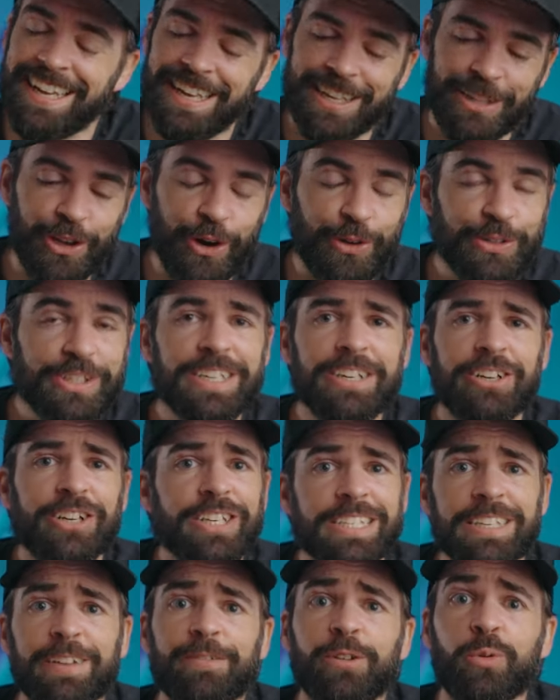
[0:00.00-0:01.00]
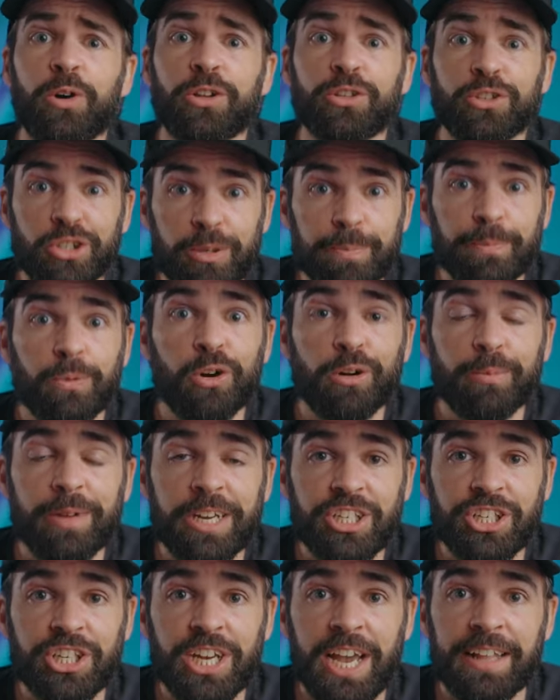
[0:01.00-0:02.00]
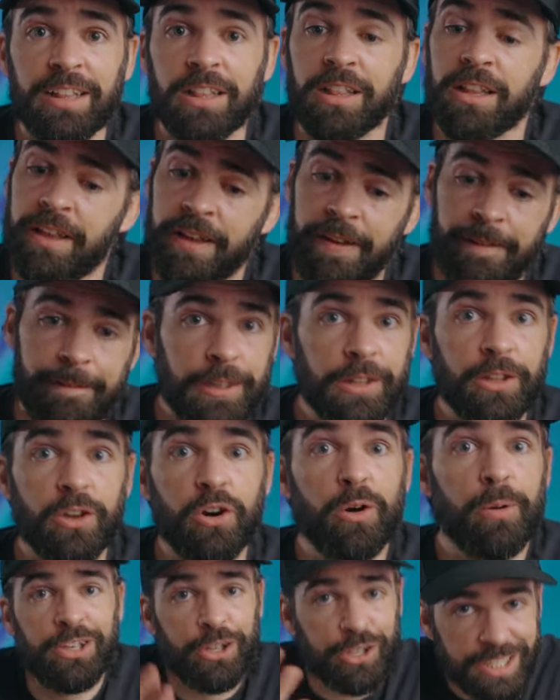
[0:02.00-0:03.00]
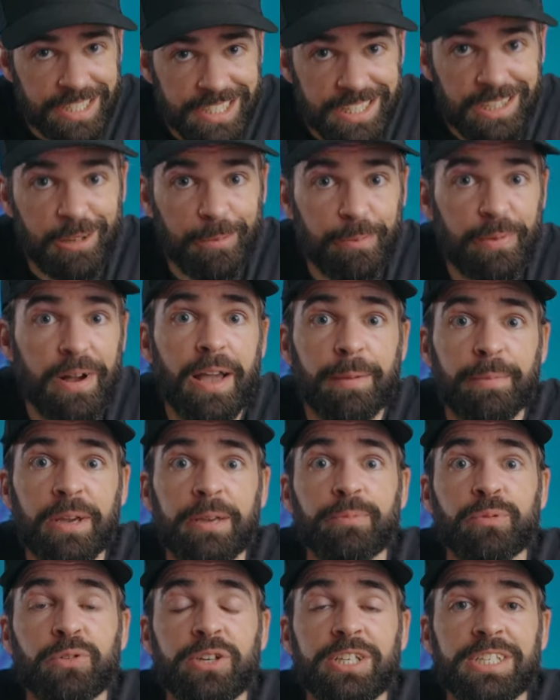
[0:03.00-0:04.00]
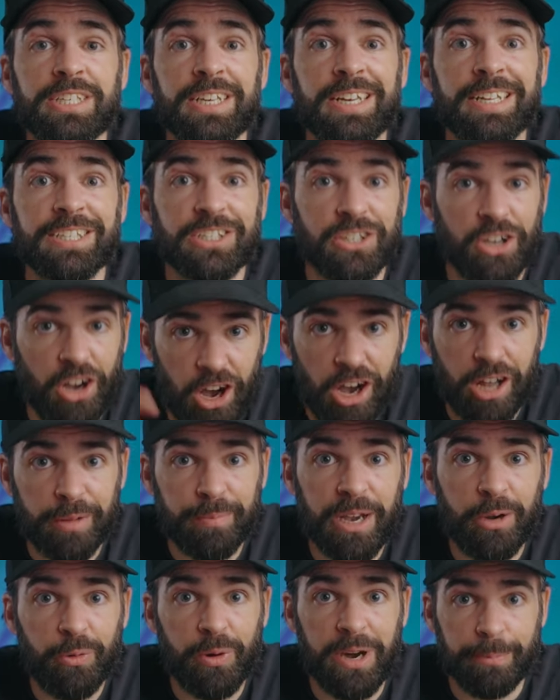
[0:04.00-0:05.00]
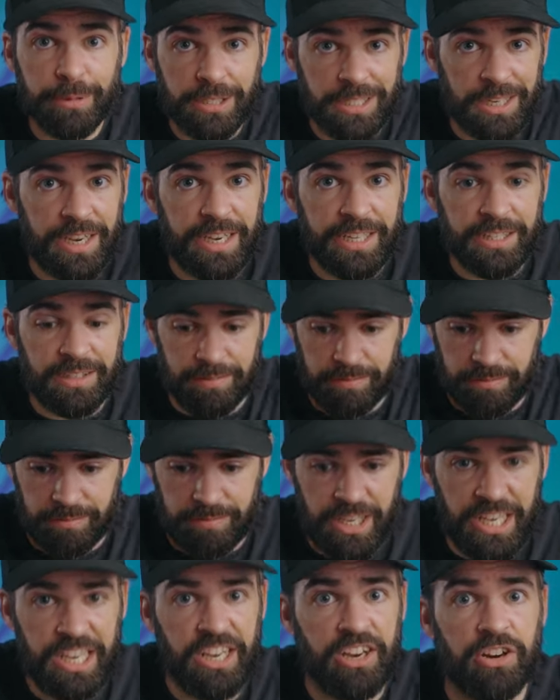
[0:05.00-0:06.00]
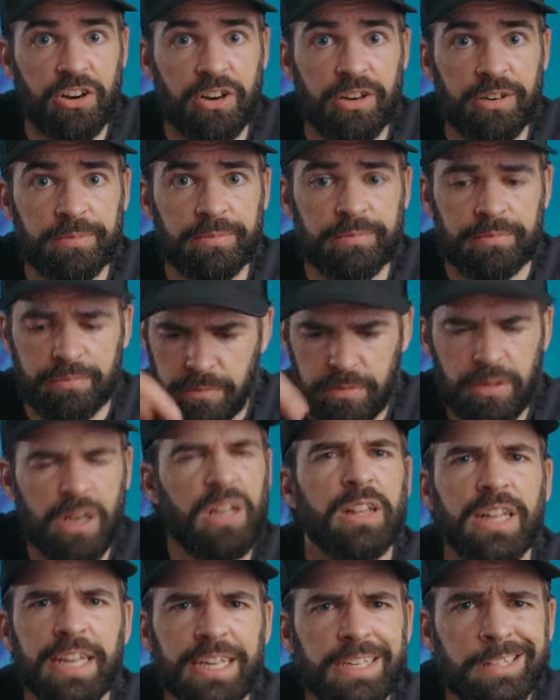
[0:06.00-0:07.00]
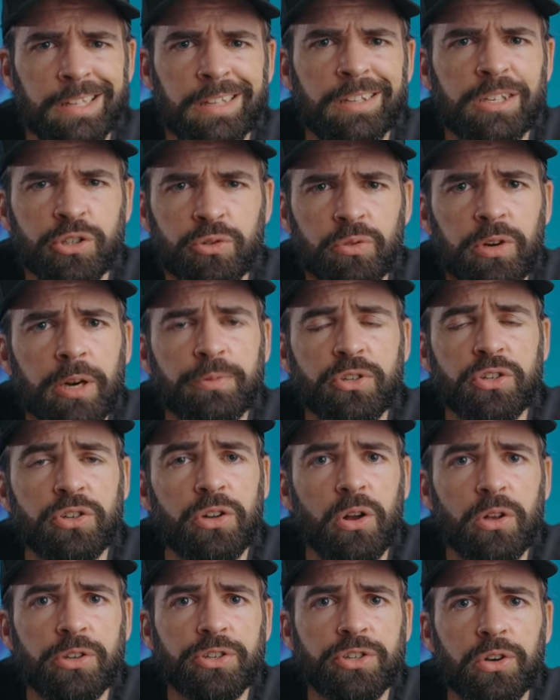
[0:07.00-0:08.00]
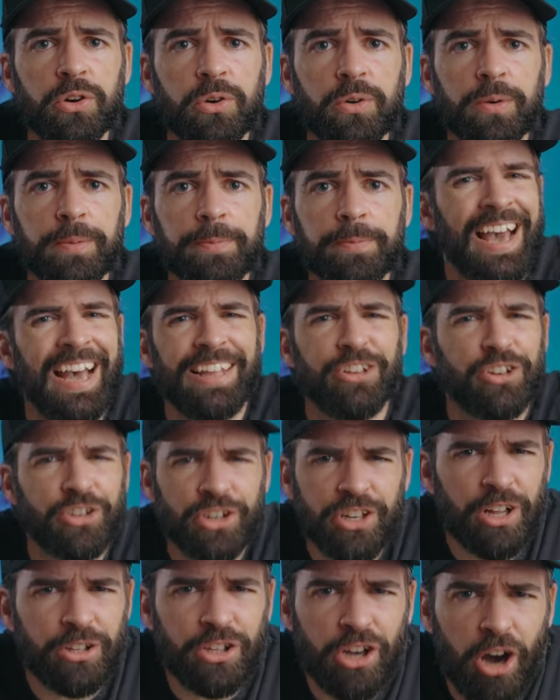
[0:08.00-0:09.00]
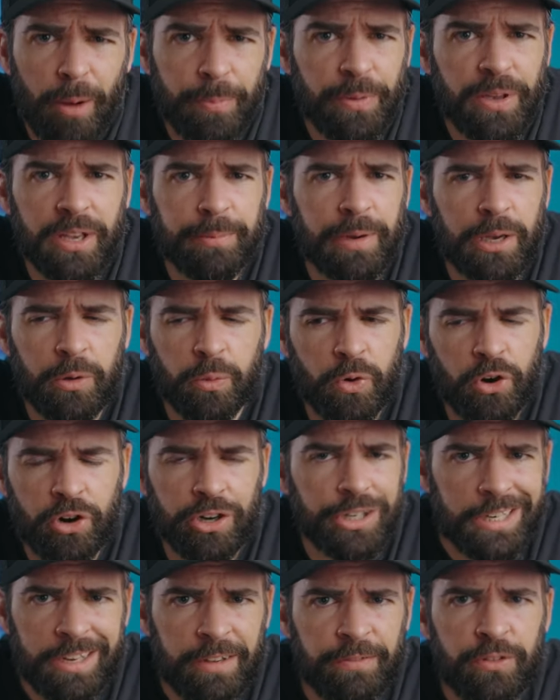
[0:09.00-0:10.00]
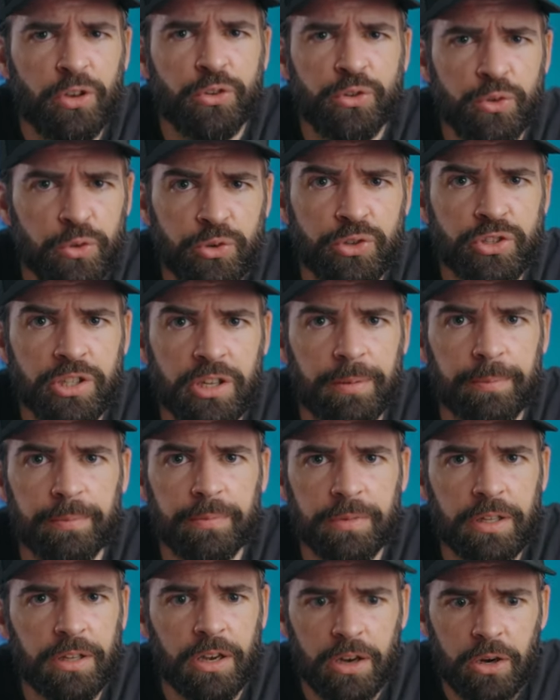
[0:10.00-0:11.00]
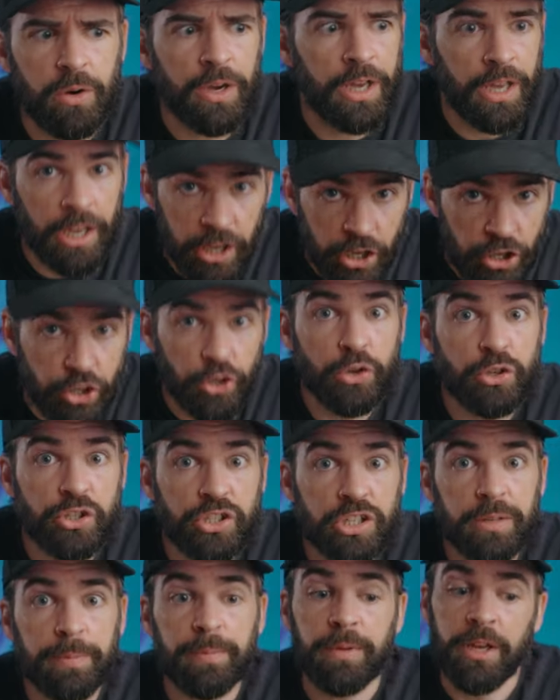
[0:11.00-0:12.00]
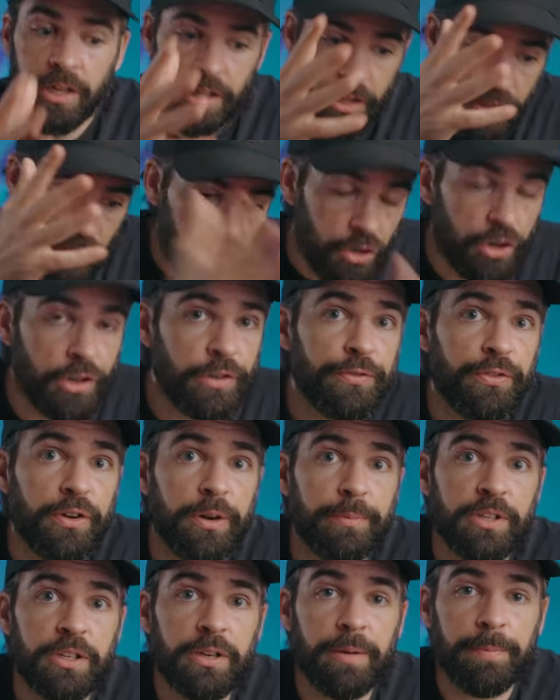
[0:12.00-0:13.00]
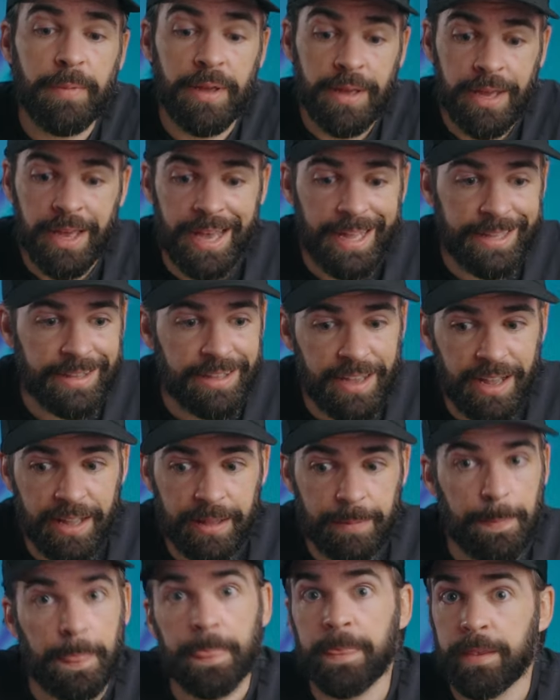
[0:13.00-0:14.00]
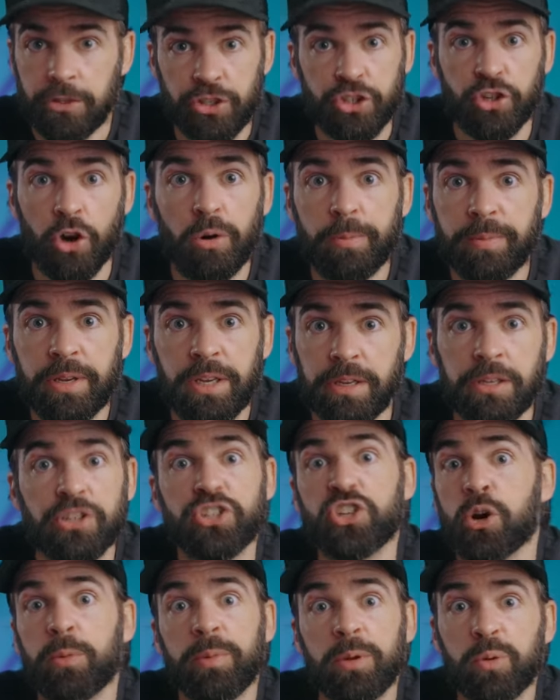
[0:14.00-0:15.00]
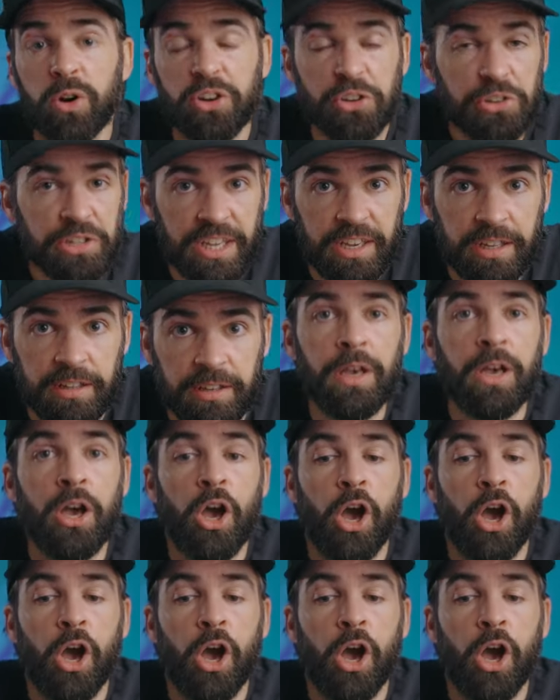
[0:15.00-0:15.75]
No, serious, if you want to support my channel, you know, you can still buy my presets on my website. Here. Link in the description also. And you're not copying my work if you use them, you know? Use them, learn from them, and then show me. Show me what you did.